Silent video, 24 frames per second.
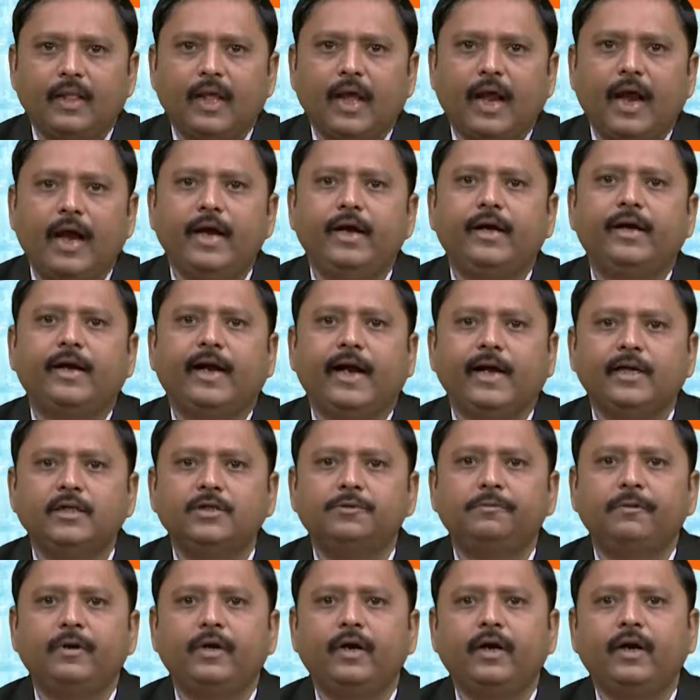and
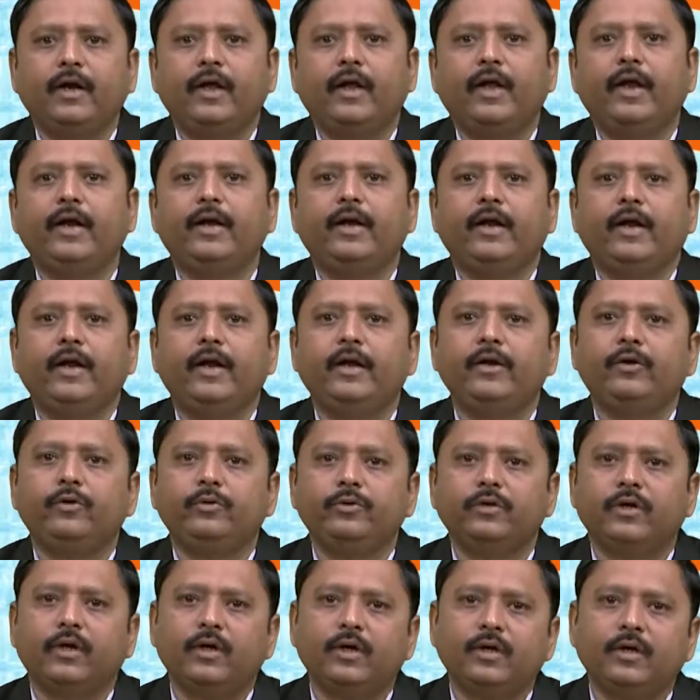transfer it into
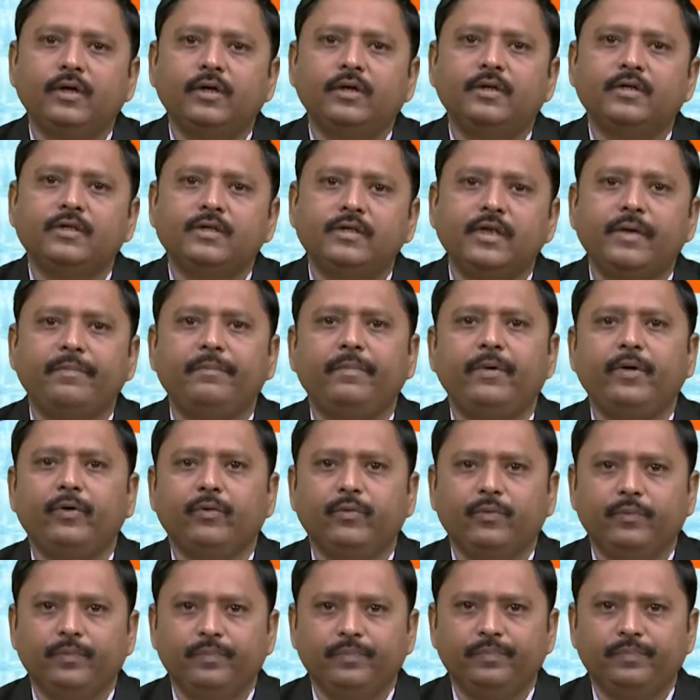the CPU.